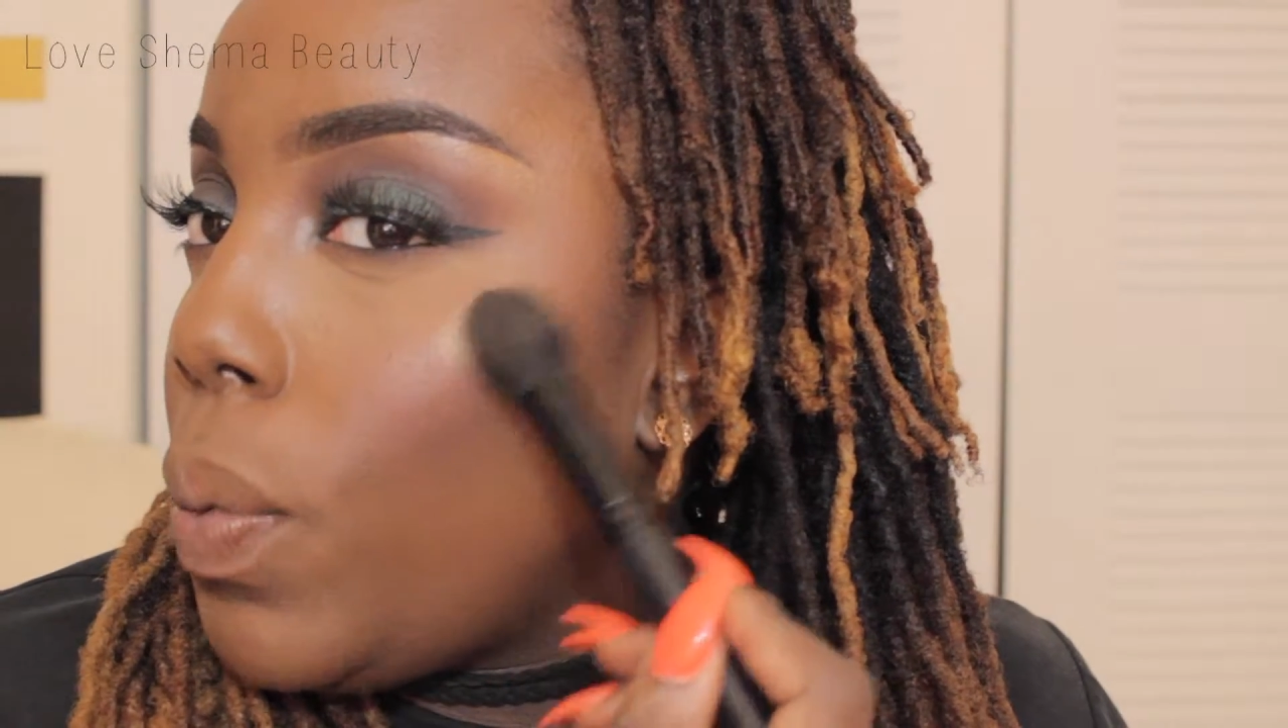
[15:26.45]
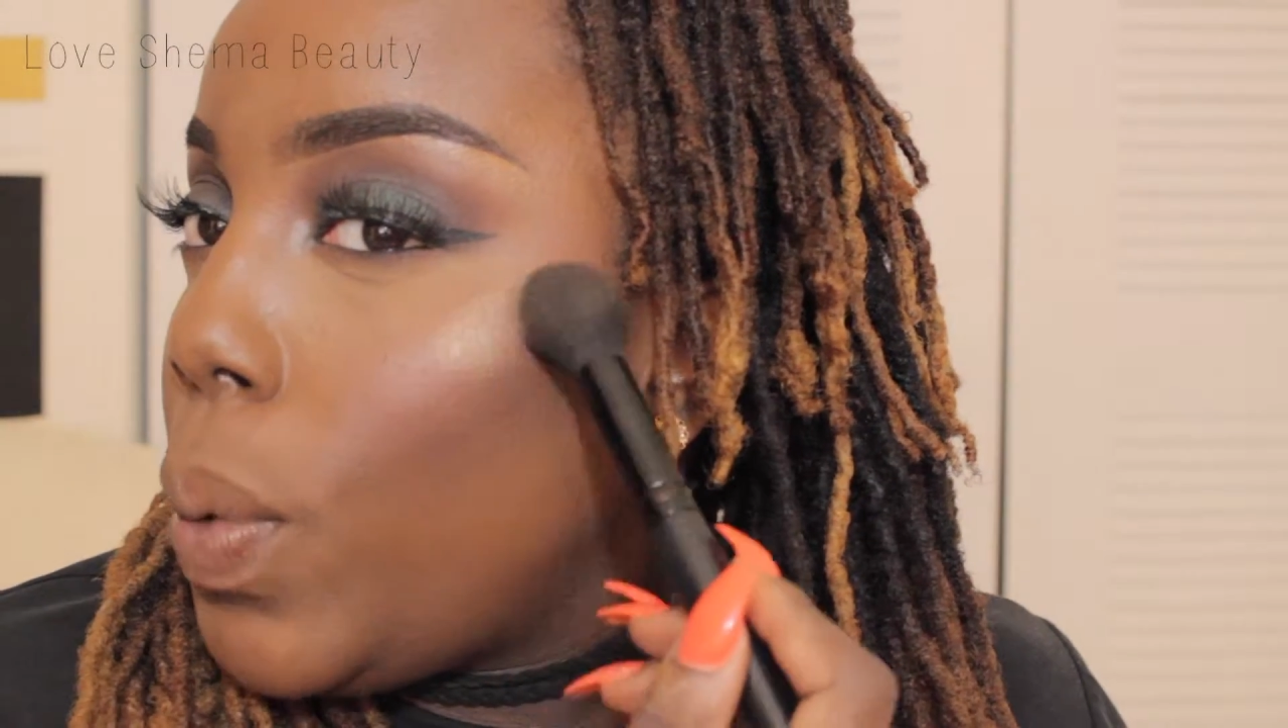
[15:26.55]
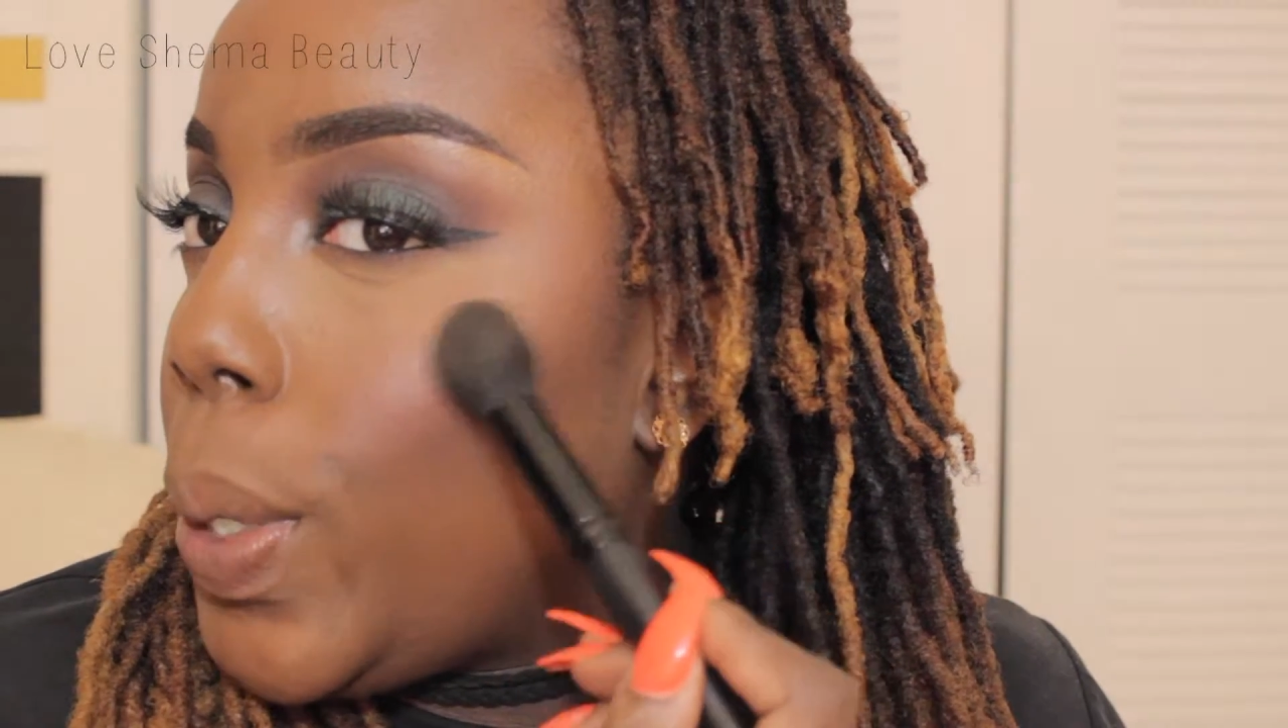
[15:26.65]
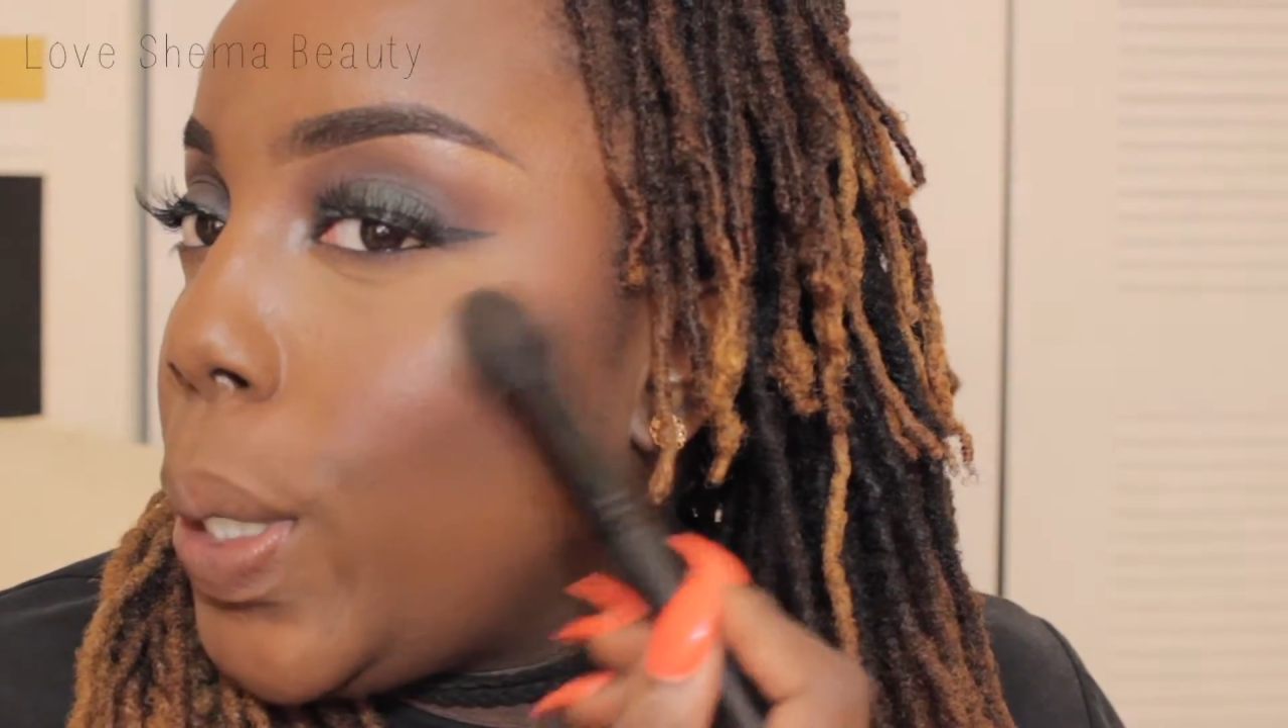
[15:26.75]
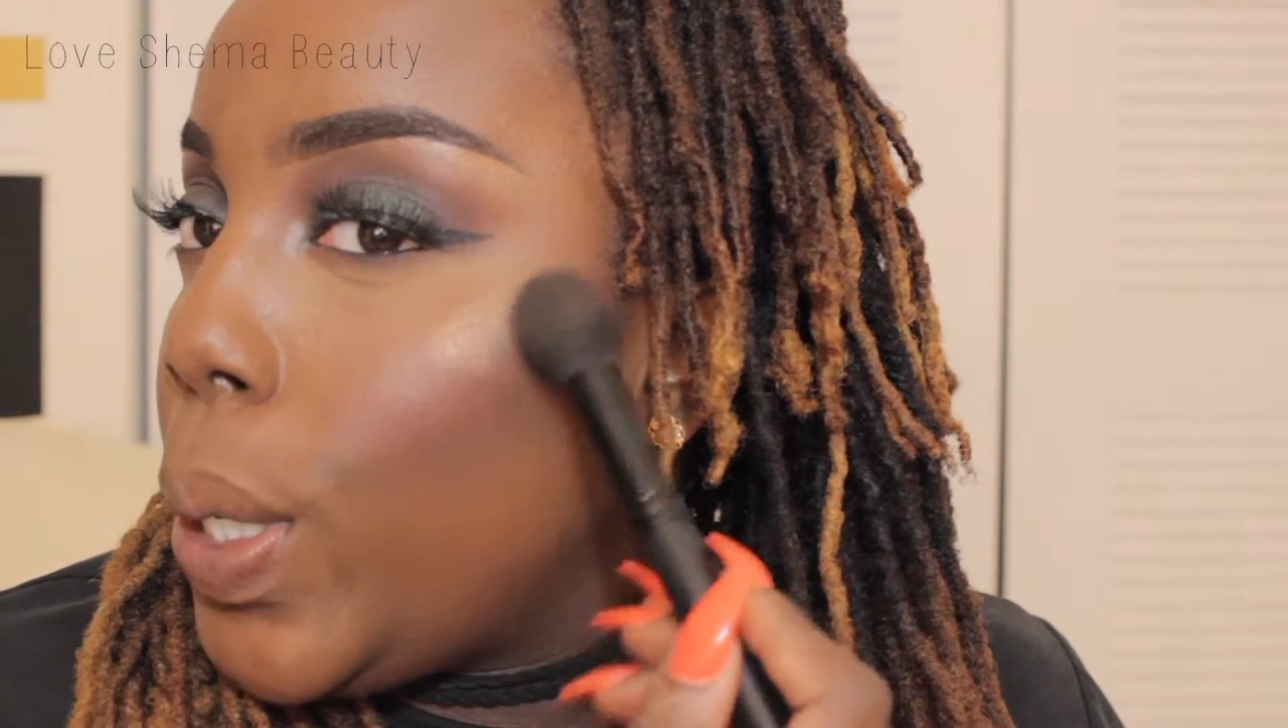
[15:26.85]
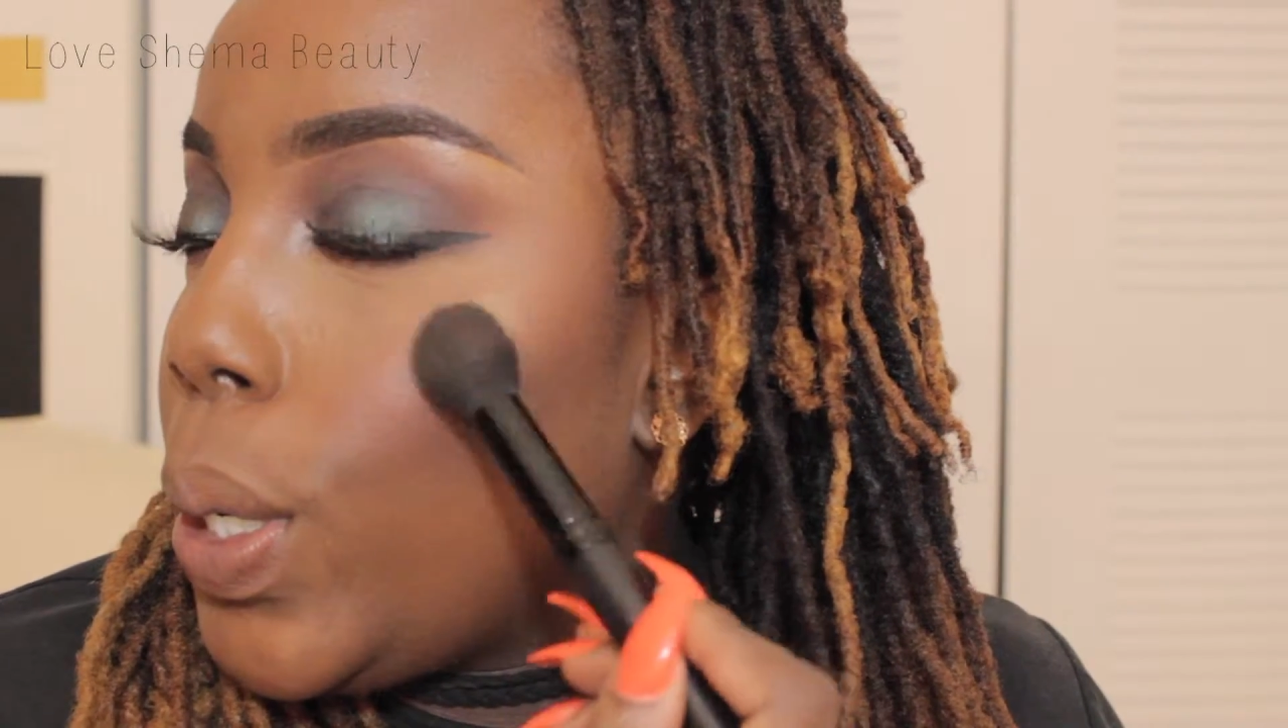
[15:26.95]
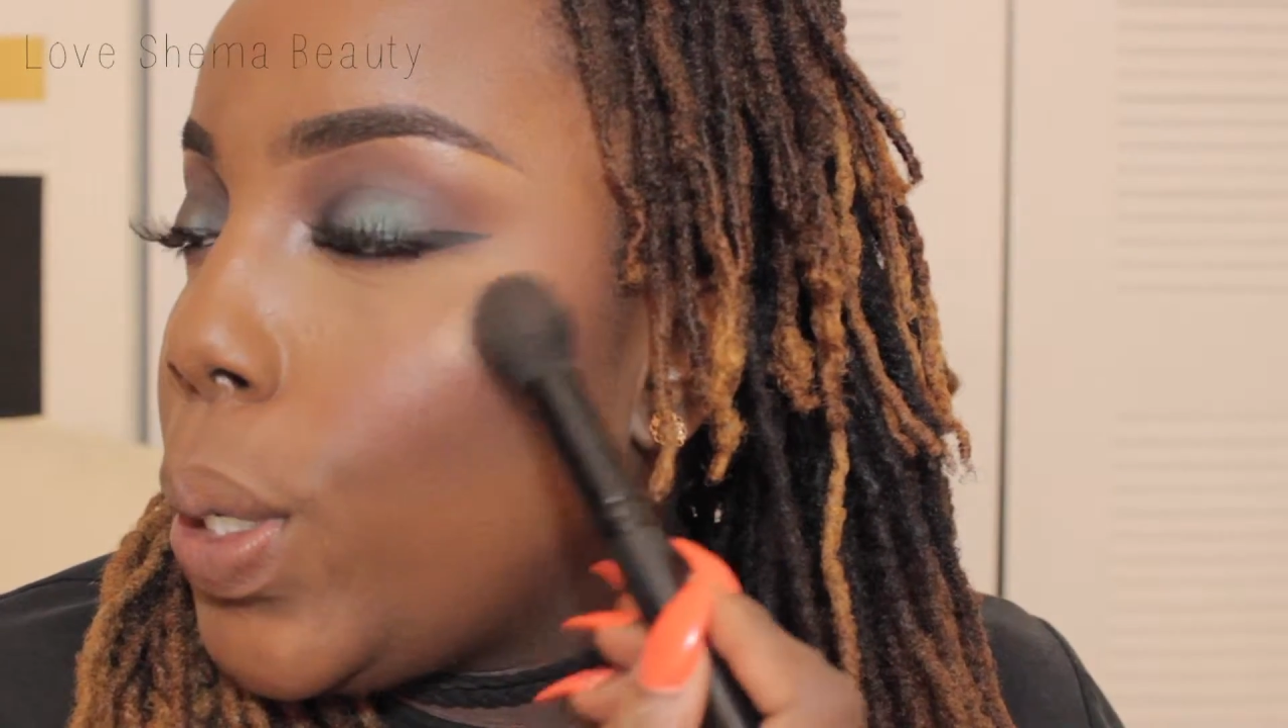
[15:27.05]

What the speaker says: right